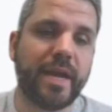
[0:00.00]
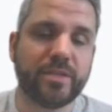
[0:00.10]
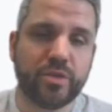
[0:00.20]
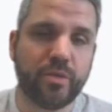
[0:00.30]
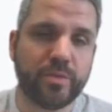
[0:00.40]

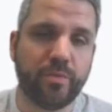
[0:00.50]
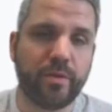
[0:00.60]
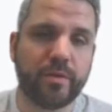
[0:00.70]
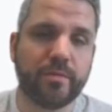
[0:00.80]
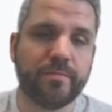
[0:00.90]
a choice
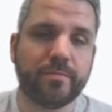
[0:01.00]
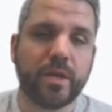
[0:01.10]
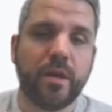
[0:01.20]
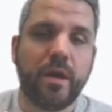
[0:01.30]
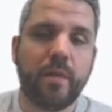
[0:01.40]
board.
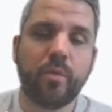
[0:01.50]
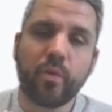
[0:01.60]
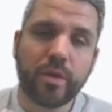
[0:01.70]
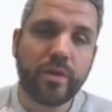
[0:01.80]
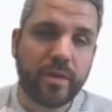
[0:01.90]

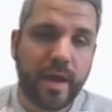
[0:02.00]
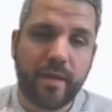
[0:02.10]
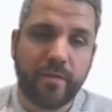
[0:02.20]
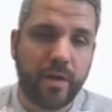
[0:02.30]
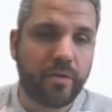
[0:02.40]
Or you can
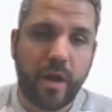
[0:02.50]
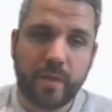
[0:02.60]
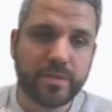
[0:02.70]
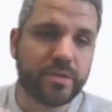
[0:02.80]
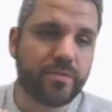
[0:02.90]
have other
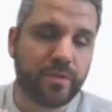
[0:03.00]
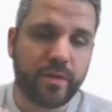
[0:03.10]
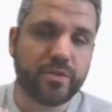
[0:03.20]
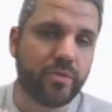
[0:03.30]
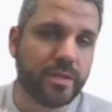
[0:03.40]
options for
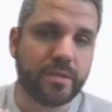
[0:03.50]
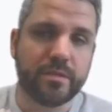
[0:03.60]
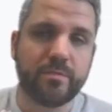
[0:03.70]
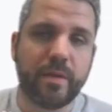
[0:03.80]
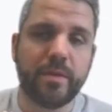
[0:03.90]
their
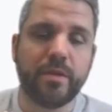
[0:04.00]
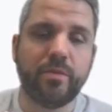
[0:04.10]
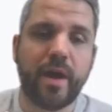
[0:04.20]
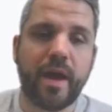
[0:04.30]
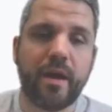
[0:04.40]
choices. Maybe
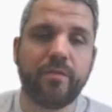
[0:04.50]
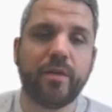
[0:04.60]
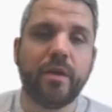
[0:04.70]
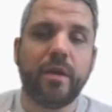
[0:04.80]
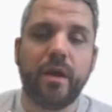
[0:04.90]
you have
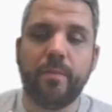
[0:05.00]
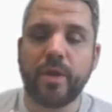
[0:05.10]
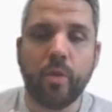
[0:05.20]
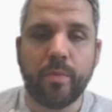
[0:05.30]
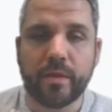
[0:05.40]
a
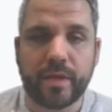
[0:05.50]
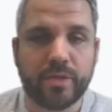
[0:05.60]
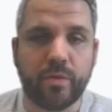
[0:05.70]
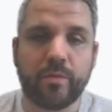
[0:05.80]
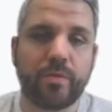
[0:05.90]
notebook that
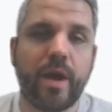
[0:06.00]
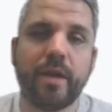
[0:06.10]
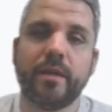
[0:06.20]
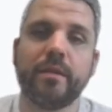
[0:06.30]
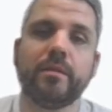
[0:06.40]
you want them to write
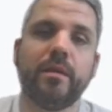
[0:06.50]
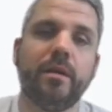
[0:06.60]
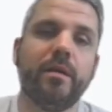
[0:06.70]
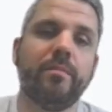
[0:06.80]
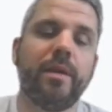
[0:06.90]

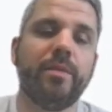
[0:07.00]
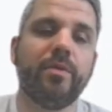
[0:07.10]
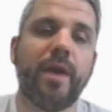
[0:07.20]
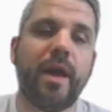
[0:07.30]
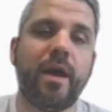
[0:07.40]
in. Maybe
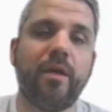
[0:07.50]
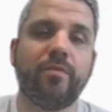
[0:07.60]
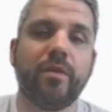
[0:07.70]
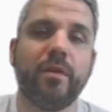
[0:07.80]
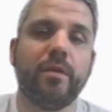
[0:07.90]
you have
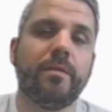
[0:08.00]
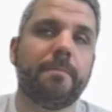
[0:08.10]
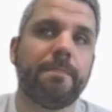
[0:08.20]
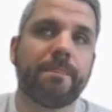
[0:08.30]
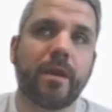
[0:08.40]

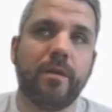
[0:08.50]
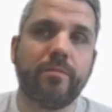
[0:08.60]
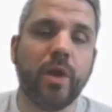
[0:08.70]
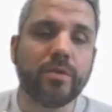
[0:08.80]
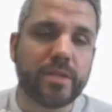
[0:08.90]

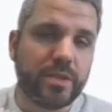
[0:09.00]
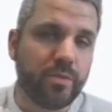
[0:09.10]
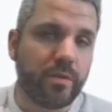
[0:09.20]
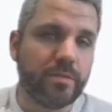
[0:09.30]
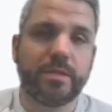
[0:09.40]
notes that you
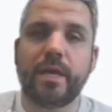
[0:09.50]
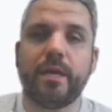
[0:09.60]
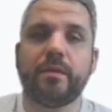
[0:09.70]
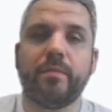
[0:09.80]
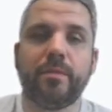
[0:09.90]
want them to
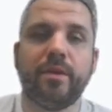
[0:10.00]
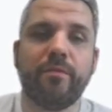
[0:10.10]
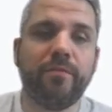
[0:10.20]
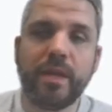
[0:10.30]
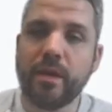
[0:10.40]
take. Maybe you have
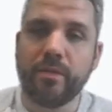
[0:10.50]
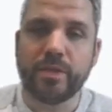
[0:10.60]
a video that